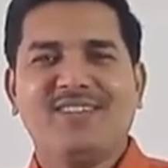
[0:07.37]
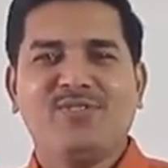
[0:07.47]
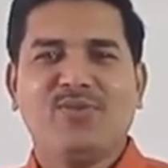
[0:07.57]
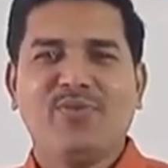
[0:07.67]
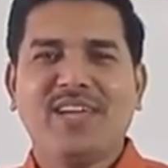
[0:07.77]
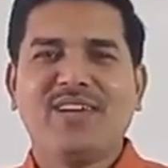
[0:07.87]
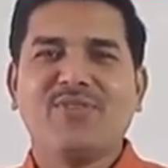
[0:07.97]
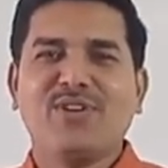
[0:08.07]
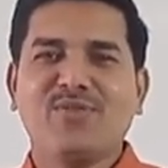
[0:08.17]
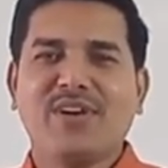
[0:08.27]
So we are
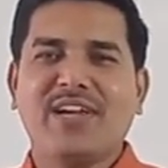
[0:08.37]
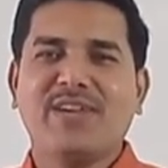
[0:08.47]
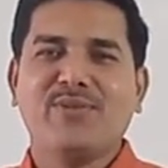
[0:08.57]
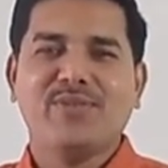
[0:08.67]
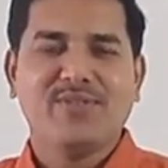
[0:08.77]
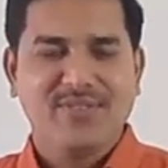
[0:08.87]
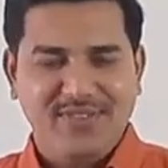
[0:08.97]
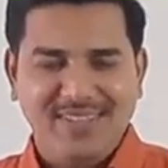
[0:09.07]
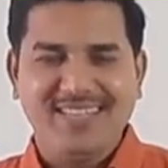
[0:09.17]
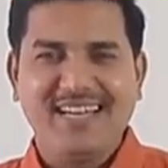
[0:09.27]
going to continue
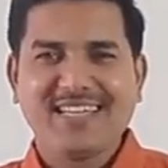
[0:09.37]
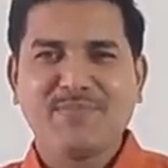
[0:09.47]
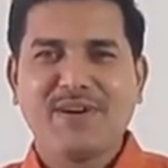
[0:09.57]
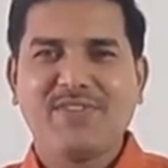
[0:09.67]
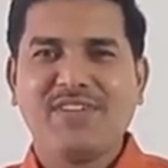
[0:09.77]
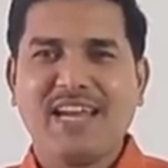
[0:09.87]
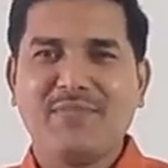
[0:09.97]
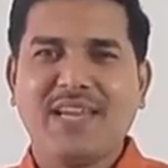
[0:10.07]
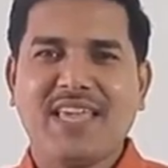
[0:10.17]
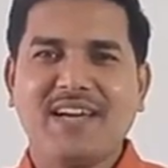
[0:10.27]
the next part of the
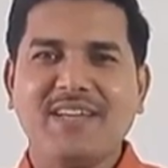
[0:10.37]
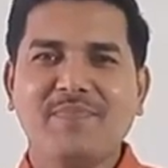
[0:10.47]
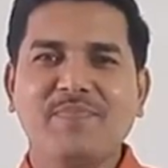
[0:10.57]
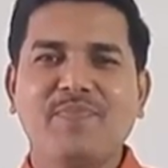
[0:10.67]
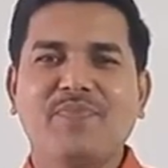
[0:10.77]
animal kingdom,